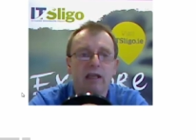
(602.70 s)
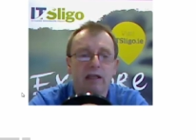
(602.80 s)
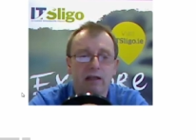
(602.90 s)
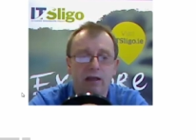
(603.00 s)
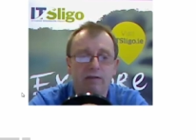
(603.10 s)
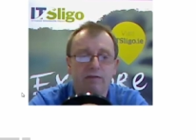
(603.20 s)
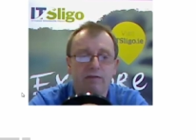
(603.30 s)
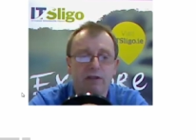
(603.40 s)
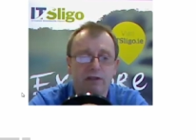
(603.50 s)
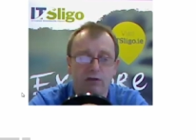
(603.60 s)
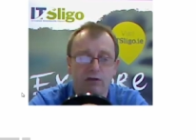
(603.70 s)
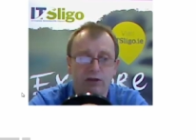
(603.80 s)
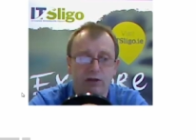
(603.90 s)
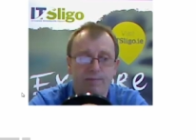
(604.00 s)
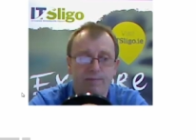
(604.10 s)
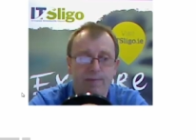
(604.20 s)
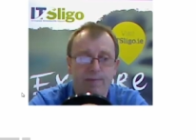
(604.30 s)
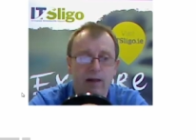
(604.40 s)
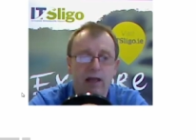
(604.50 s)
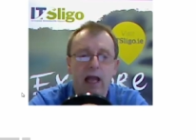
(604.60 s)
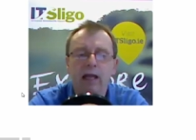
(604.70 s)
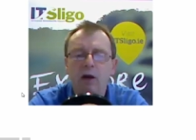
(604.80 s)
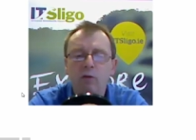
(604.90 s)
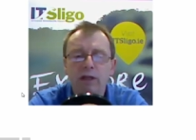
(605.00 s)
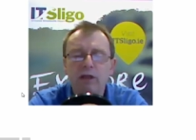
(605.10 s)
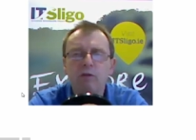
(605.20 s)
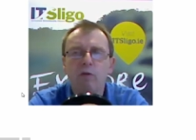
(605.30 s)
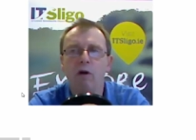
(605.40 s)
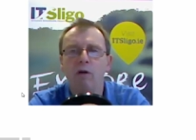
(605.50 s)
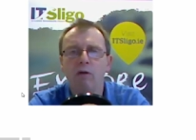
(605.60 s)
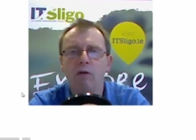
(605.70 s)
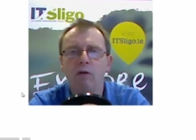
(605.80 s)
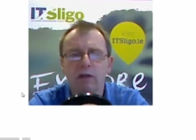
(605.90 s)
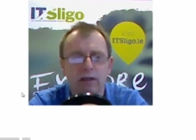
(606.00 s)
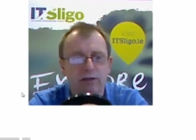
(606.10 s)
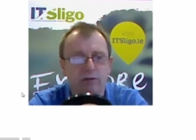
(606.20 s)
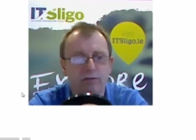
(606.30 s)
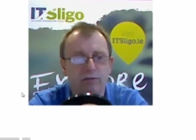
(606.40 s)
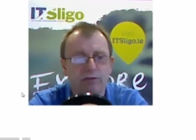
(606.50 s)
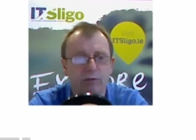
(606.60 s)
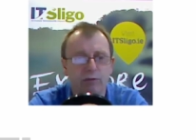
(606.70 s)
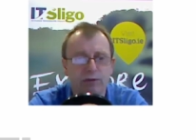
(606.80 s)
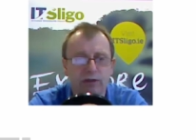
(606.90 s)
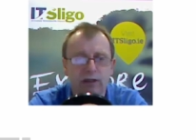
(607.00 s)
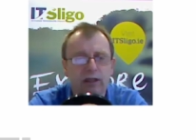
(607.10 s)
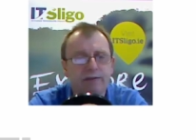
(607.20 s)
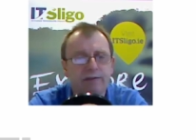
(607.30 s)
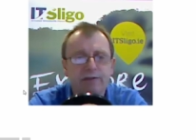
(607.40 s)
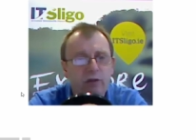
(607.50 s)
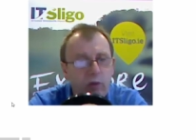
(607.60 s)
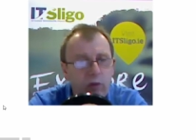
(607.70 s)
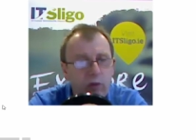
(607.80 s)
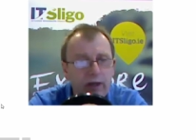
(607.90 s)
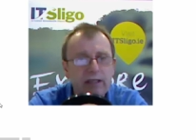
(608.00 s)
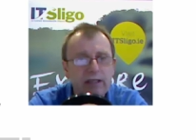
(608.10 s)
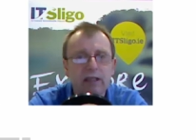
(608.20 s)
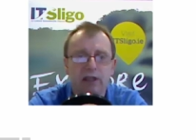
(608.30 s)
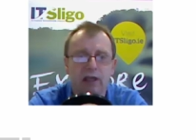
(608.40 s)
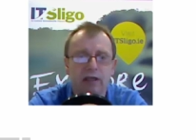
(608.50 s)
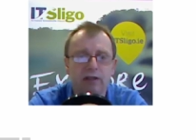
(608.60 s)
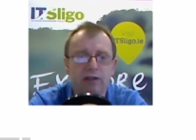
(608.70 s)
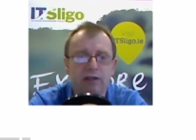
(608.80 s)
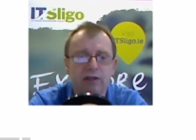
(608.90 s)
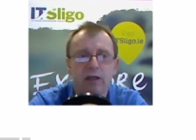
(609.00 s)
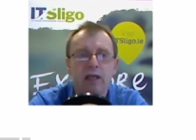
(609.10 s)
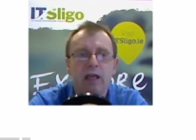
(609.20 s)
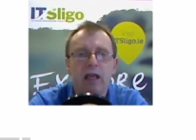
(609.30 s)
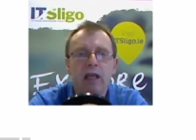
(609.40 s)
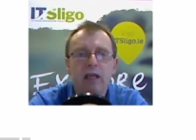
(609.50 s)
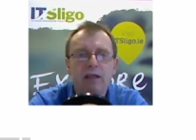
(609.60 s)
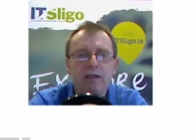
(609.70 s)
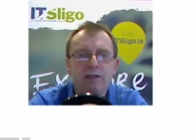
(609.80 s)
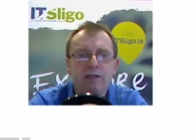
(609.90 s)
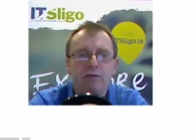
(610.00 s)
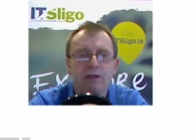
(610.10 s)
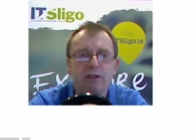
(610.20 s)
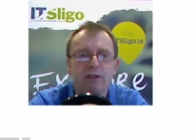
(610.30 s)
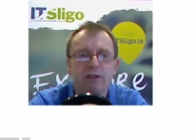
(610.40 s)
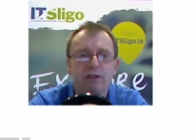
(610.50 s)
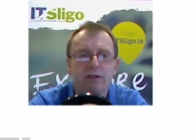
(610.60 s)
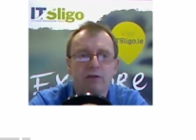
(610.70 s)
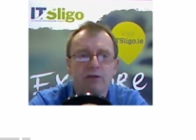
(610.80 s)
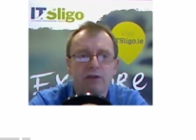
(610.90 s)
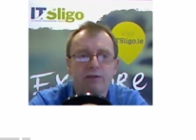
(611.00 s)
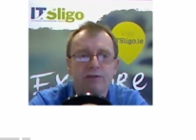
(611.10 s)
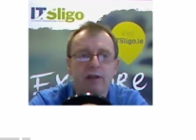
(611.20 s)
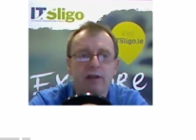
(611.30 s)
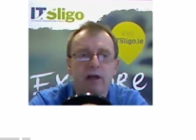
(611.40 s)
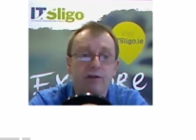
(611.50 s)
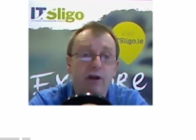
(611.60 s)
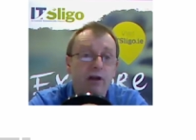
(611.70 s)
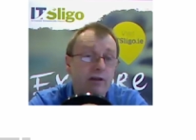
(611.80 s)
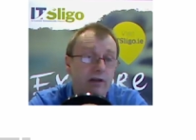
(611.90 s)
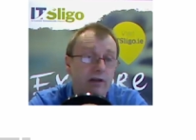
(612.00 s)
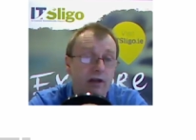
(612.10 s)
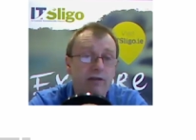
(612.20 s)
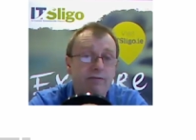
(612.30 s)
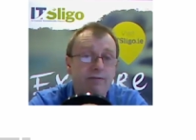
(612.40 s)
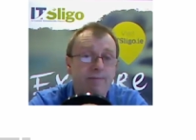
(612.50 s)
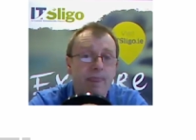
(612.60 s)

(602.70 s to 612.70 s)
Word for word: a live discussion and how can you organize those groups? That's quite a challenge Asynchronous discussions are not live.